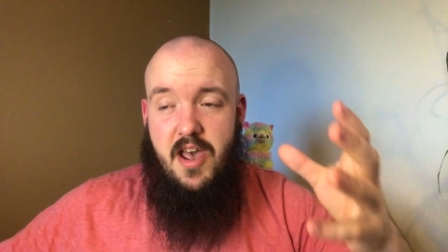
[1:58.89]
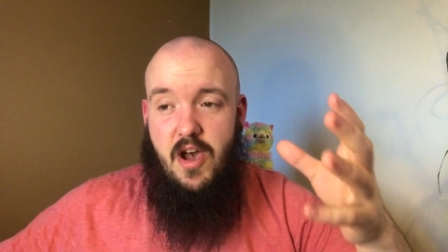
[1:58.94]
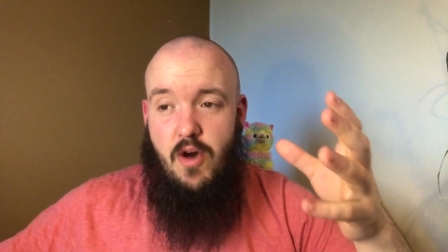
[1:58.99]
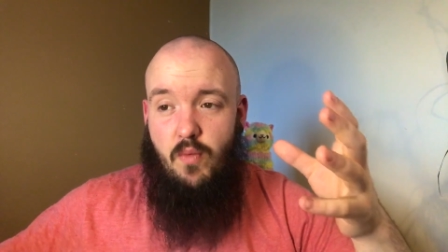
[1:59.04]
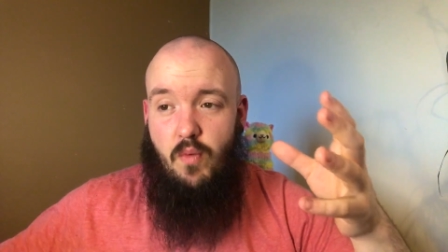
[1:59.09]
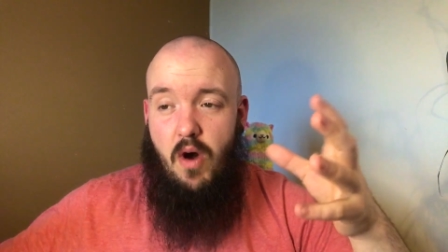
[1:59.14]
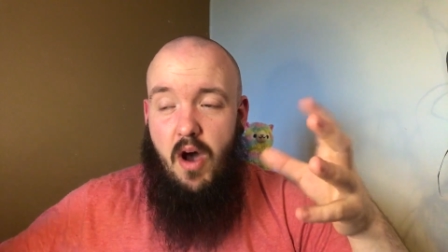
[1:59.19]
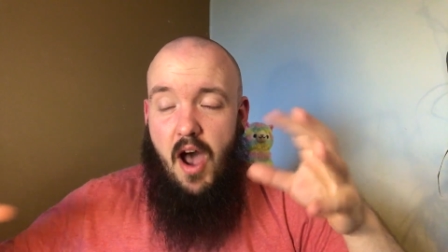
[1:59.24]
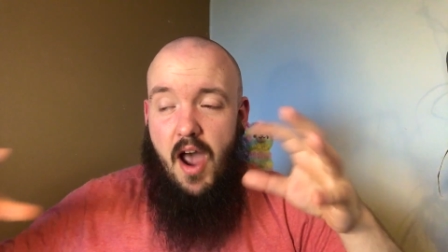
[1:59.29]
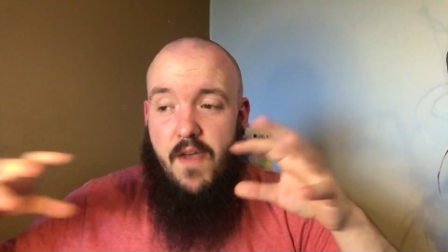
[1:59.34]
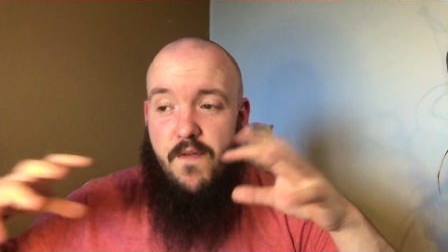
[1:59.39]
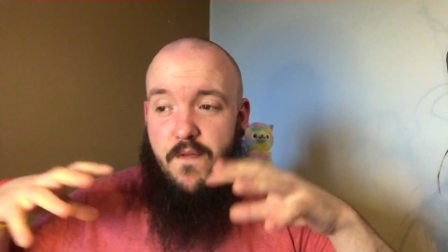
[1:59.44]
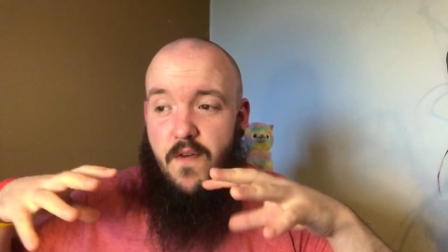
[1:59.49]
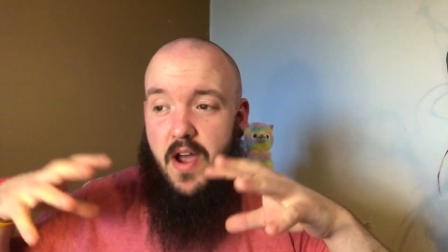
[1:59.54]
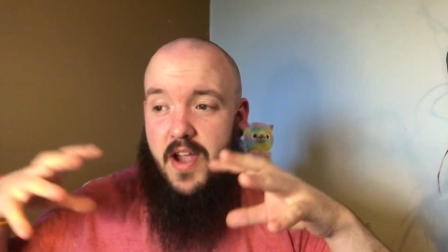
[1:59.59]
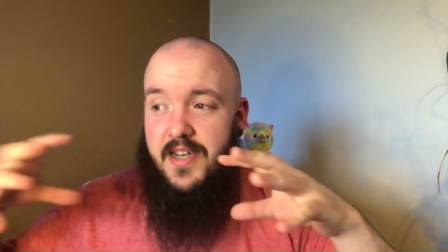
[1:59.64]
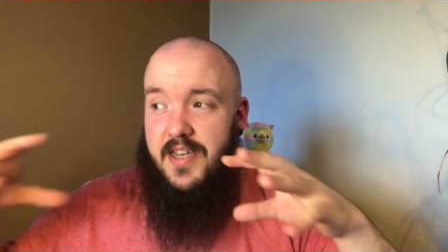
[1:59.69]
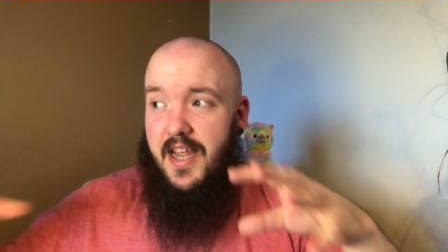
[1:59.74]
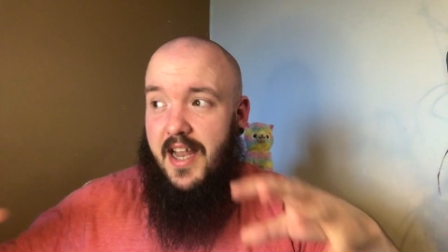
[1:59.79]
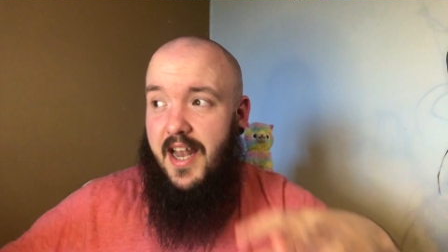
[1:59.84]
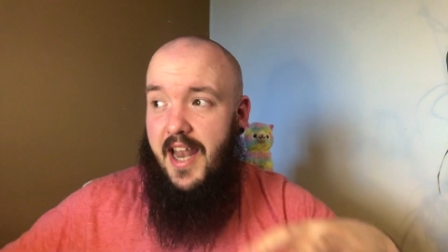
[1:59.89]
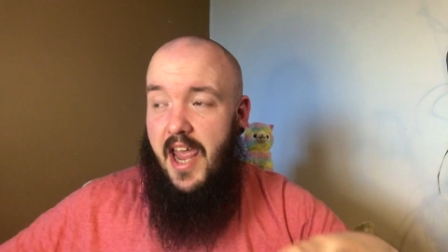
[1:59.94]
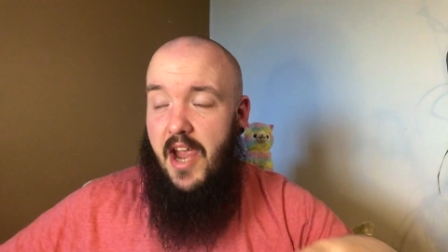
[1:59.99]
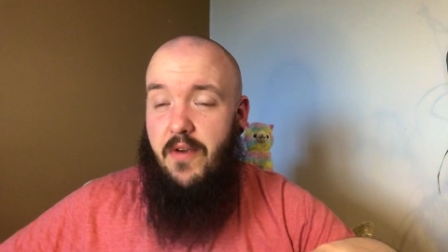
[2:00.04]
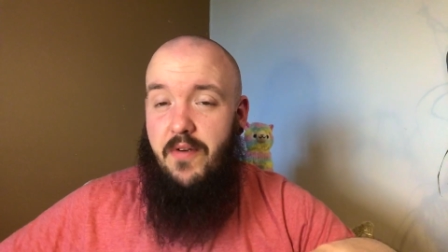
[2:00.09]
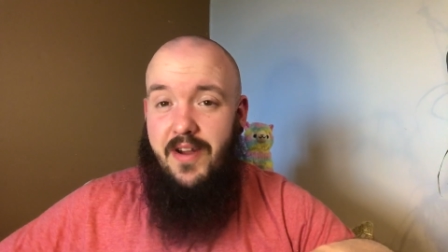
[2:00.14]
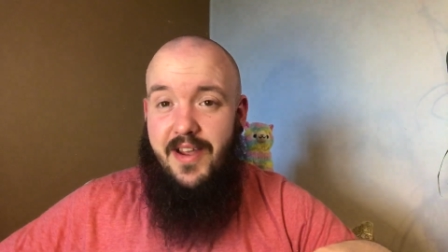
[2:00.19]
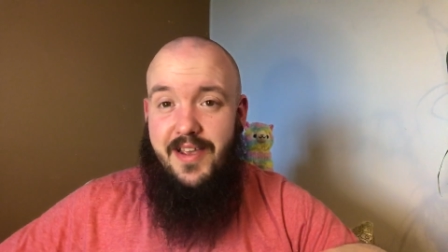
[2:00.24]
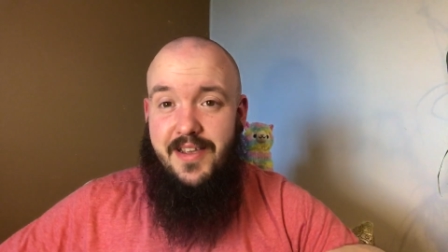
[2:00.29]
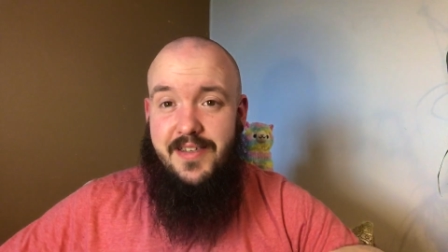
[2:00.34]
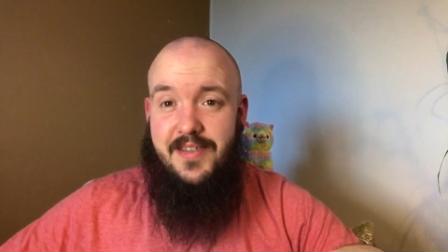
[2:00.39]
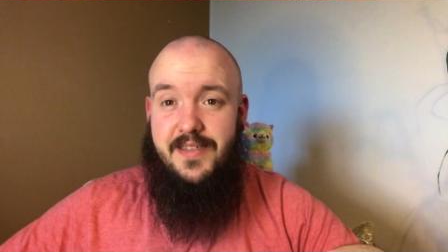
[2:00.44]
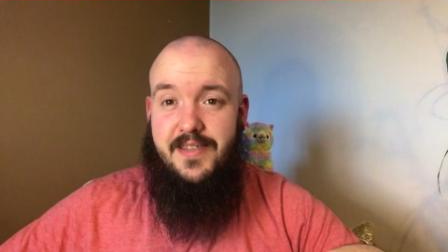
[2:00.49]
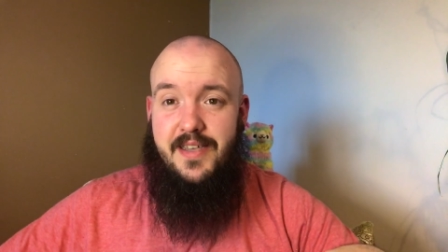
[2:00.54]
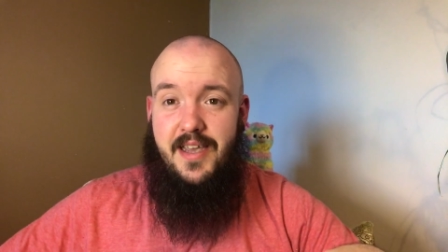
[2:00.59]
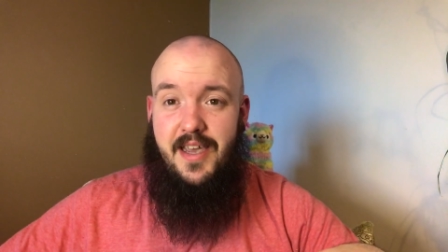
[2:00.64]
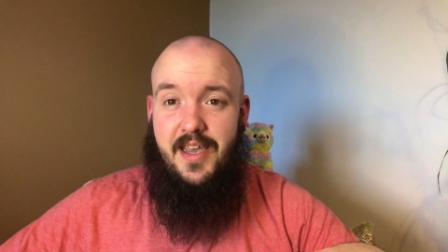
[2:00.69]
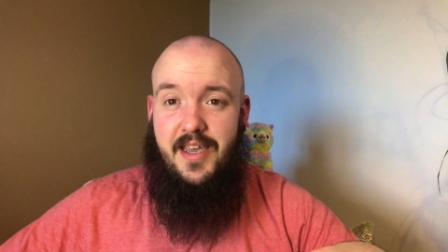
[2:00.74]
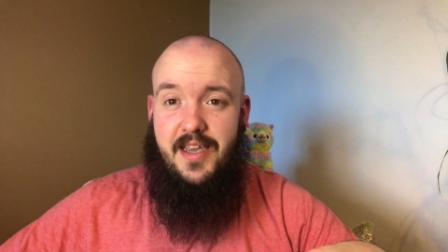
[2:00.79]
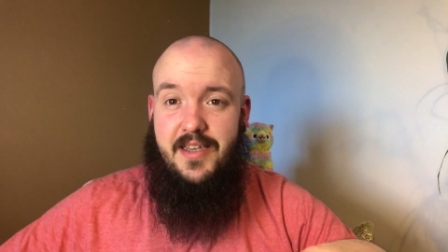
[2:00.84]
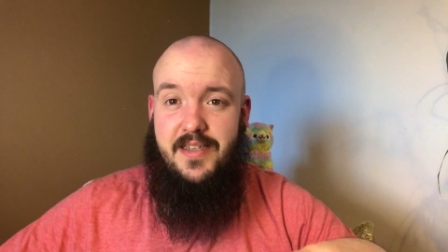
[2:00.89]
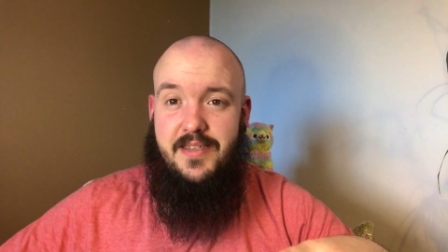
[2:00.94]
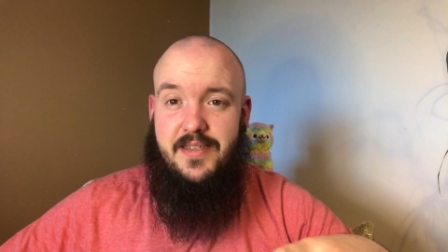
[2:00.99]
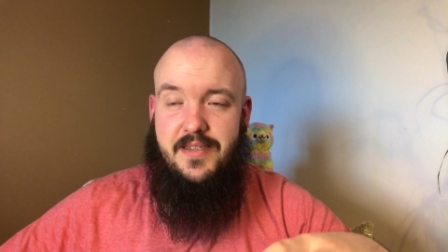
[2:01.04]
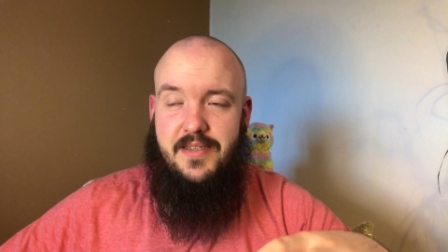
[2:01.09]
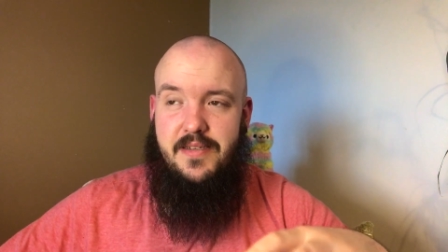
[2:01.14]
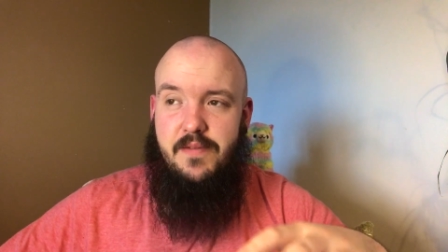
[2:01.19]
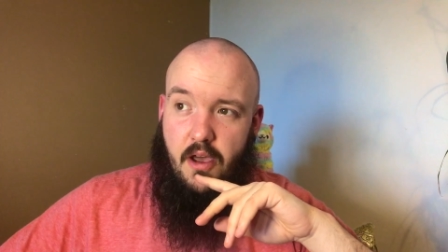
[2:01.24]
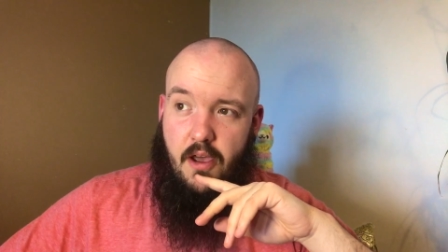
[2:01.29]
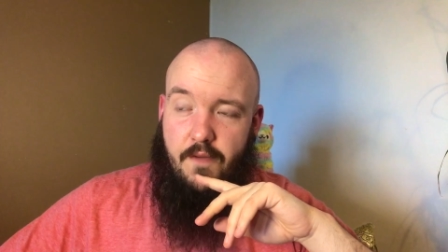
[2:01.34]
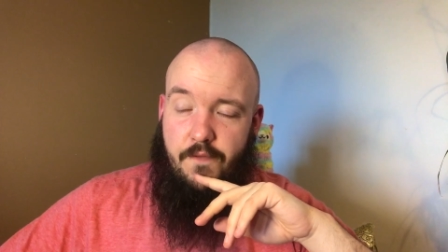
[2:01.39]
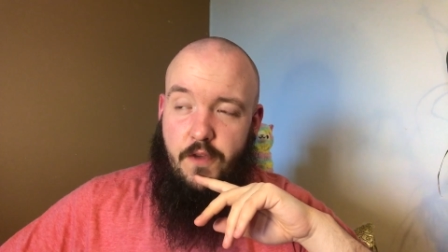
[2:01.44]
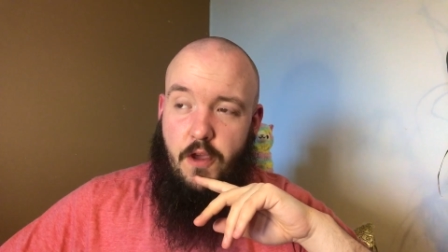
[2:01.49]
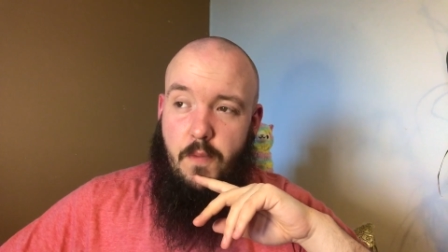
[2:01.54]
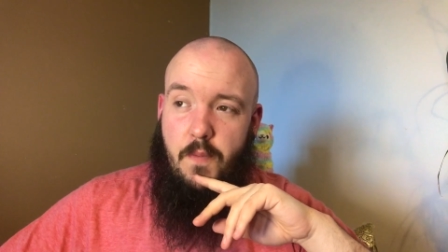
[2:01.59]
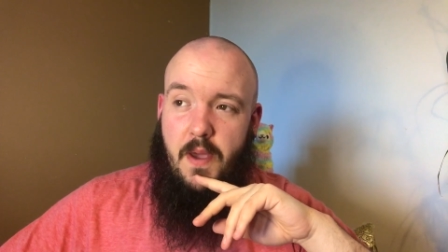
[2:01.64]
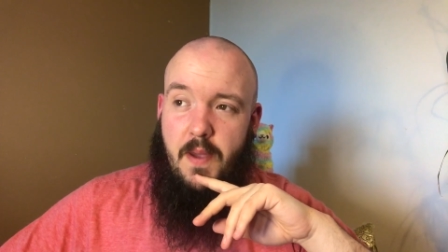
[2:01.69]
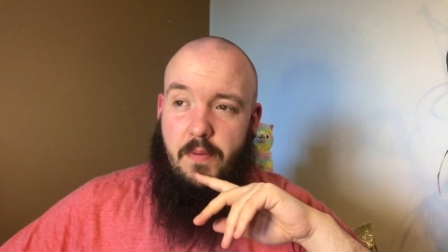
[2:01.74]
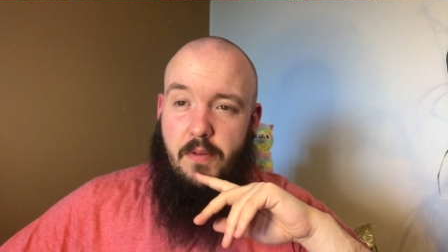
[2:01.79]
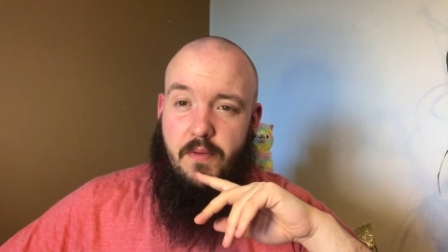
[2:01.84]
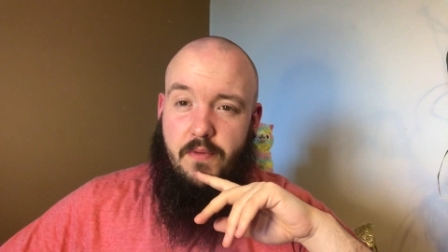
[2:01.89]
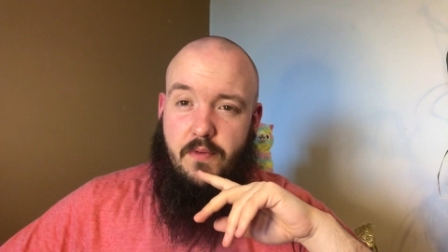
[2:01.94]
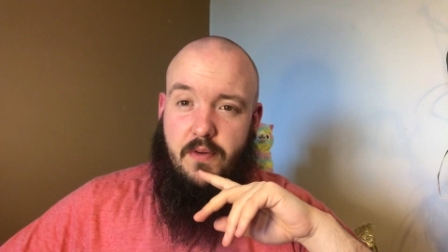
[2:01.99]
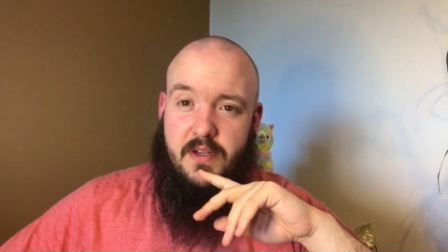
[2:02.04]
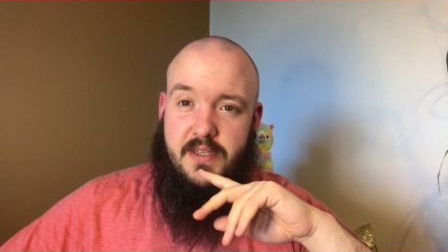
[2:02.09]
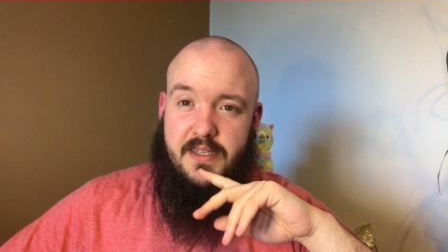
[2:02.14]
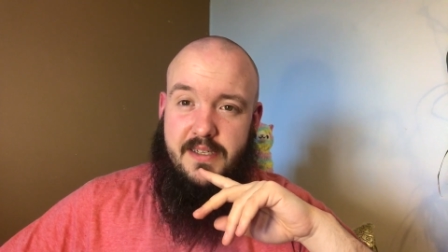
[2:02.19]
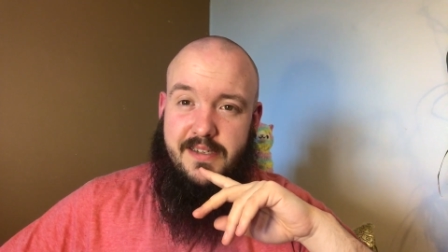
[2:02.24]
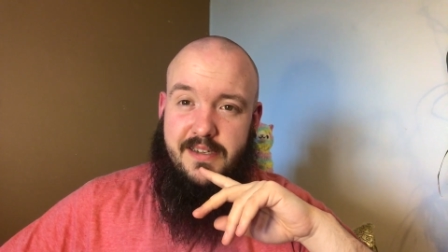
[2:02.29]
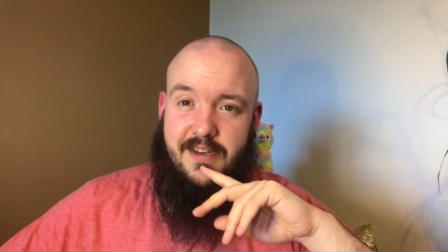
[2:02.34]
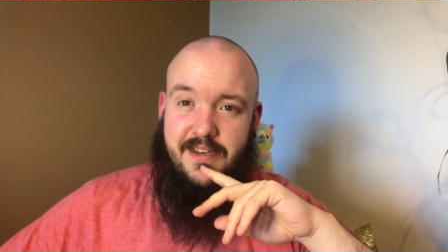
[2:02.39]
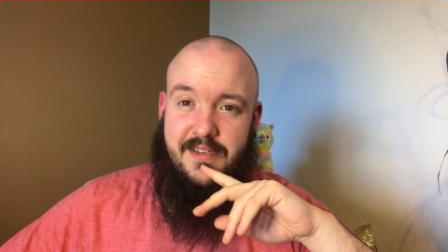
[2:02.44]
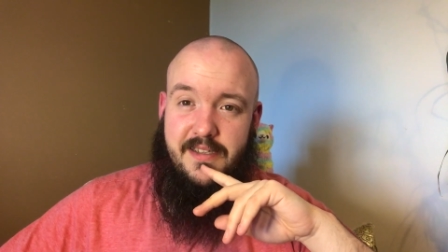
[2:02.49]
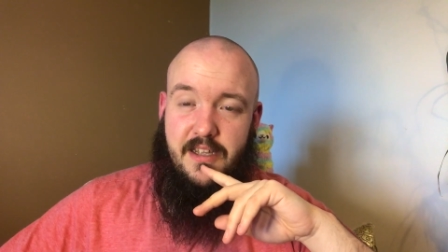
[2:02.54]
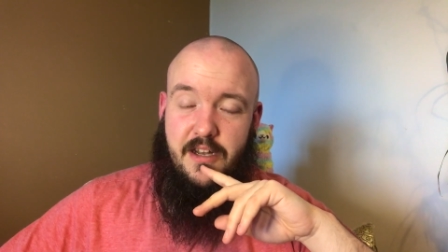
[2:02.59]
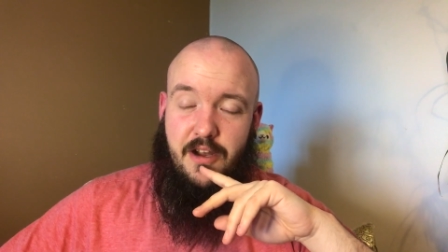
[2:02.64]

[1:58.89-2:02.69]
What I find hilarious is a few people have criticised the